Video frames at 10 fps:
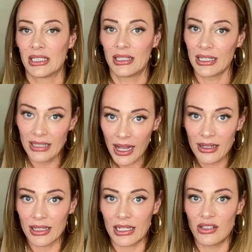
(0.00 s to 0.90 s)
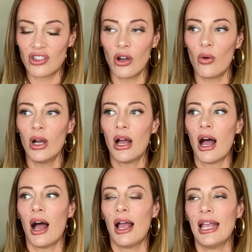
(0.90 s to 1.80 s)
Exactly. So
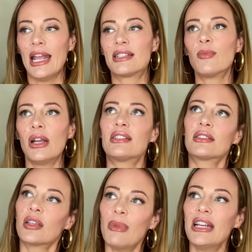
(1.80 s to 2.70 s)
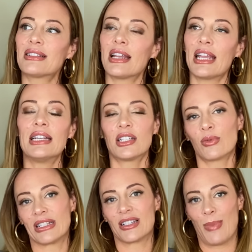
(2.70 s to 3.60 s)
it's it's to me it's like it's a
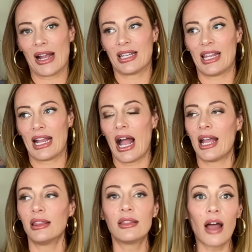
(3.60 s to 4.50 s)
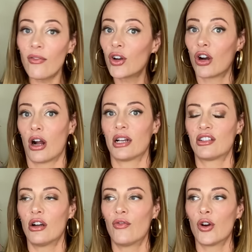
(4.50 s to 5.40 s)
respect thing. I love a
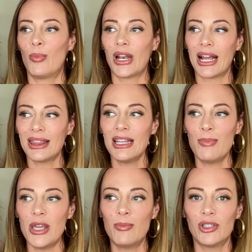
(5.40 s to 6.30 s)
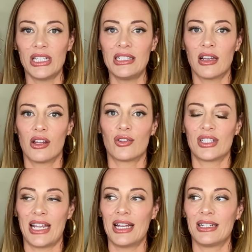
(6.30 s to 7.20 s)
crossover, but I think people need to
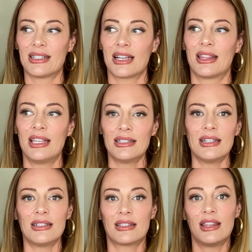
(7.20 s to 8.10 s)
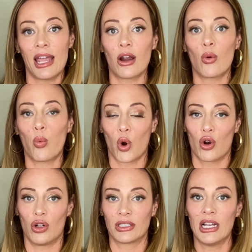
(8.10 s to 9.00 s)
understand it's like this is their
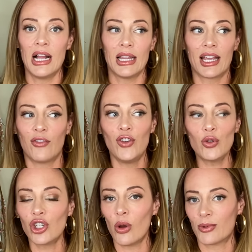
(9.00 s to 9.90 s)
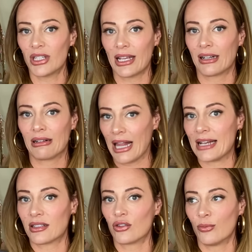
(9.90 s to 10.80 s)
world. Like if you show up to like a
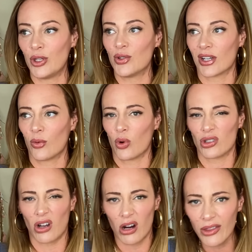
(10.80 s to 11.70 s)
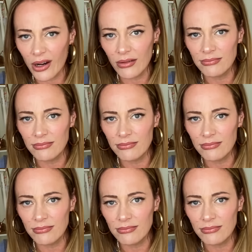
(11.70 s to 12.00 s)
classical music awards, are there?